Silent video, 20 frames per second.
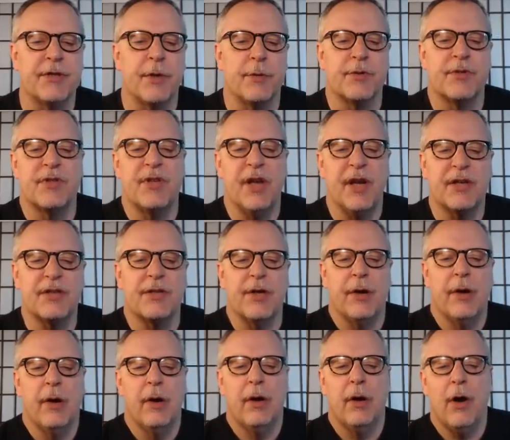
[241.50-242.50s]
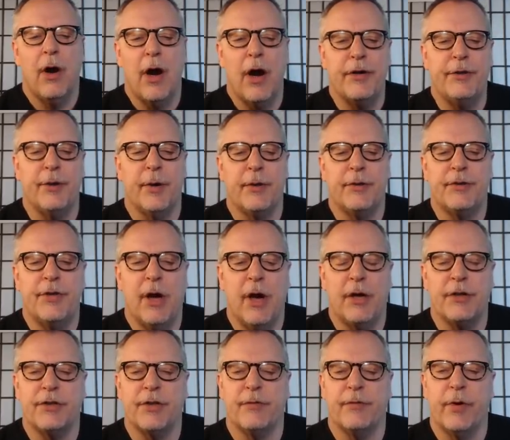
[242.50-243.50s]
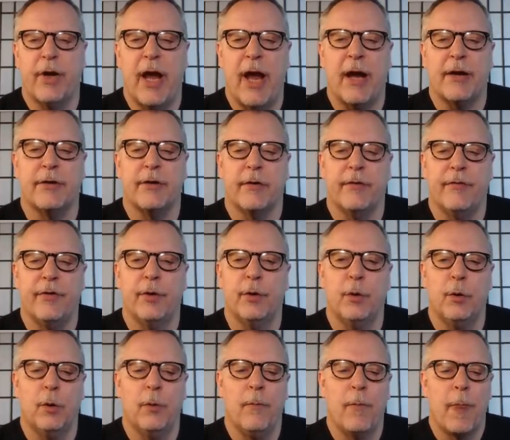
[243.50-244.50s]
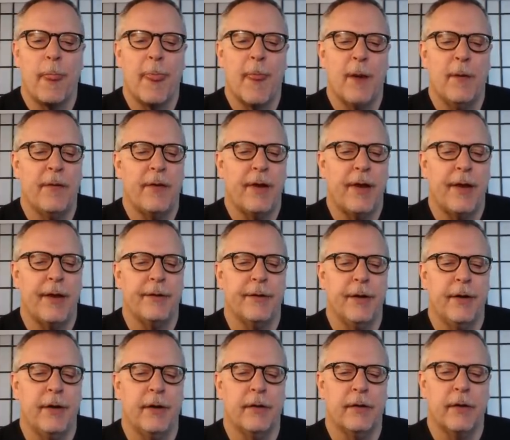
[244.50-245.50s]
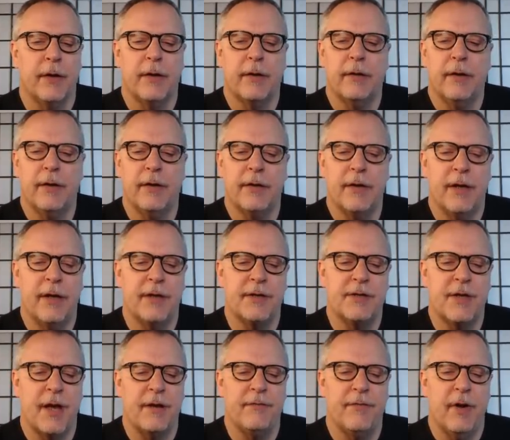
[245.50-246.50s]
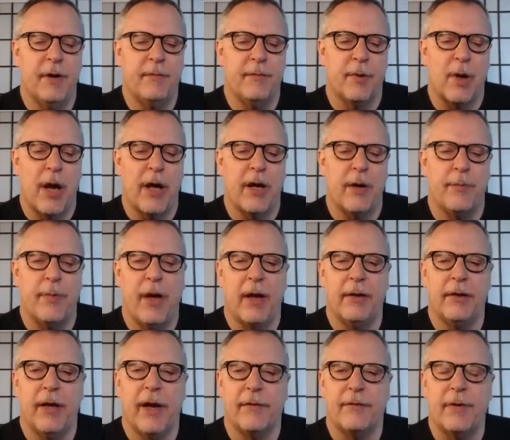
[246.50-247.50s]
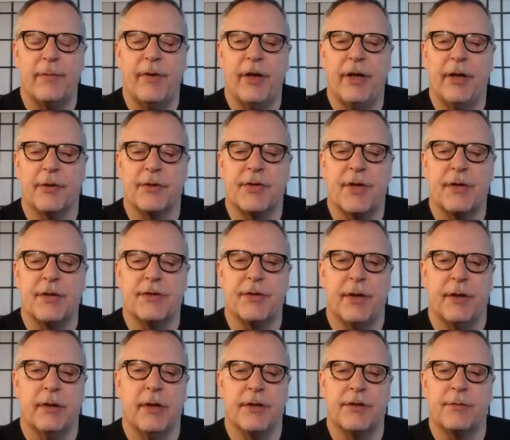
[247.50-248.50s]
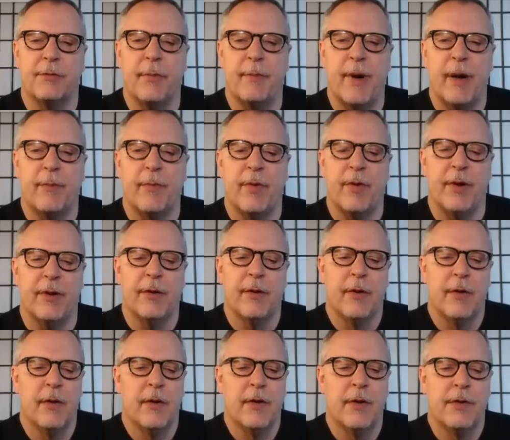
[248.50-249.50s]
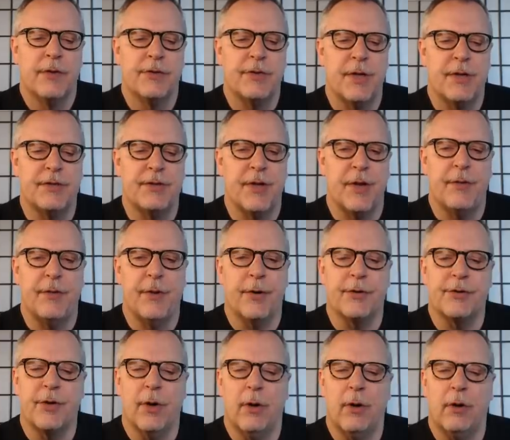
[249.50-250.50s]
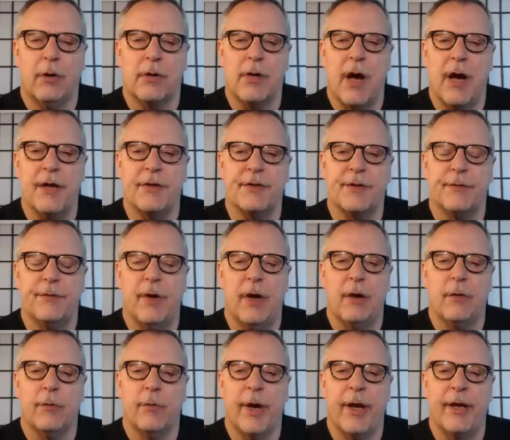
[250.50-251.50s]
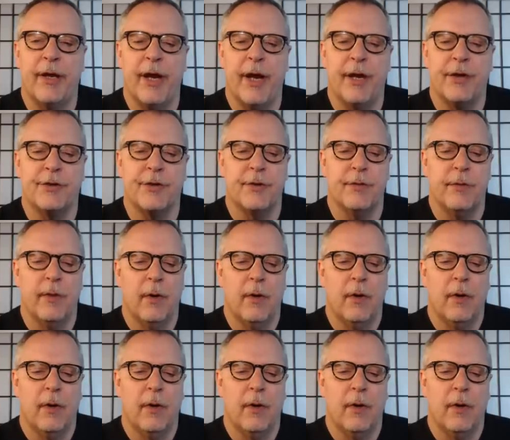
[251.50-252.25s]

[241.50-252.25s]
So 600 tons of reactor fuel, and as I've brought up at every video since then, let's remember that since then there's all kinds of radiation